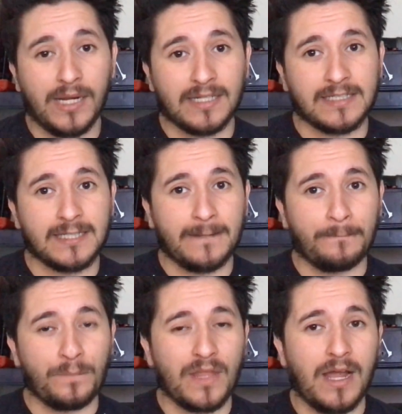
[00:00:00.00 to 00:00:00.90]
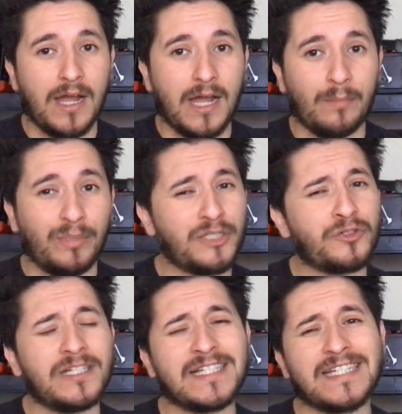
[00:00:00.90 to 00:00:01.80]
But
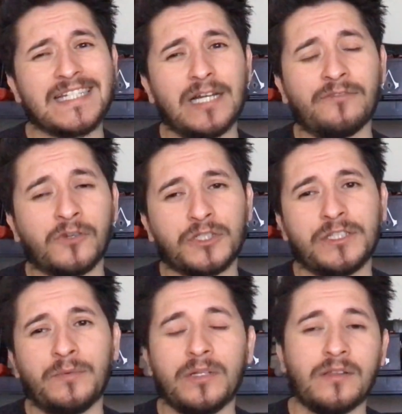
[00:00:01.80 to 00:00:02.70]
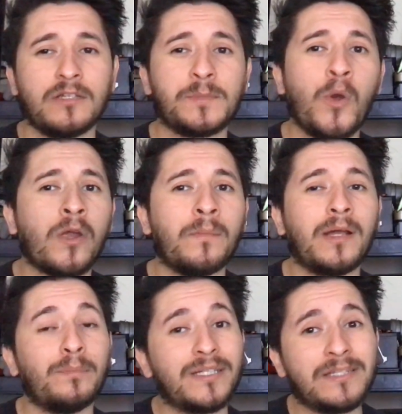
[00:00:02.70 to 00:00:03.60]
Beedrill is unfortunately one of those
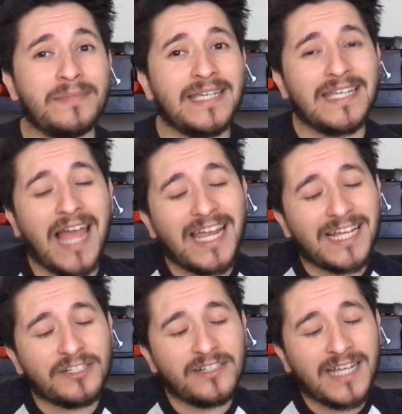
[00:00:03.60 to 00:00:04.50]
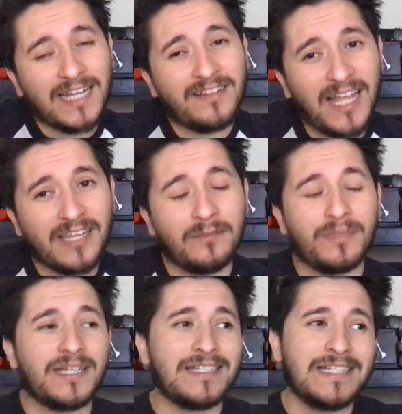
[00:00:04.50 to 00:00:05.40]
Pokemon, but to me, I actually kind of like
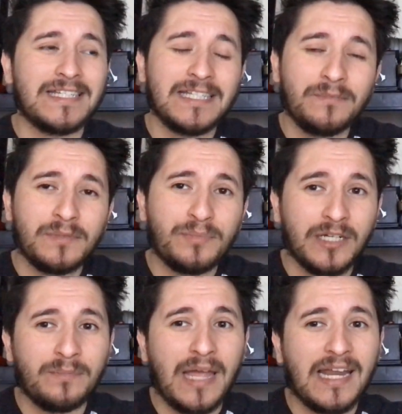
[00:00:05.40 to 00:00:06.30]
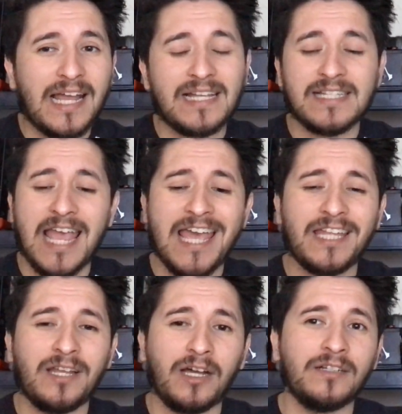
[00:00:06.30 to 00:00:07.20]
him because he seems pretty badass,
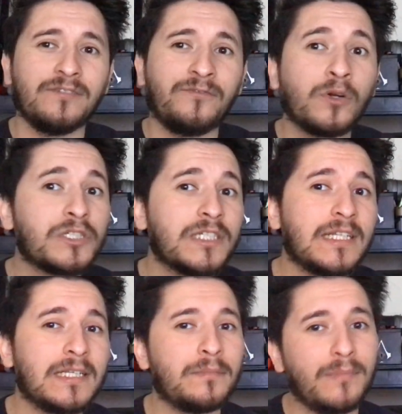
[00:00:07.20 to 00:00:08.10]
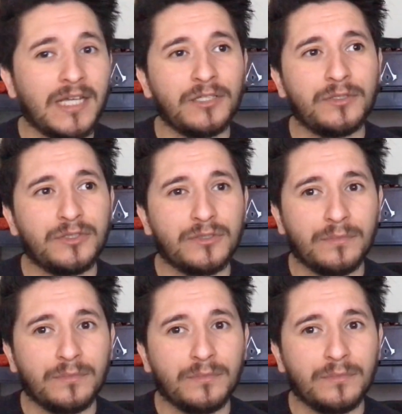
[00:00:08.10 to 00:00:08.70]
and unfortunately,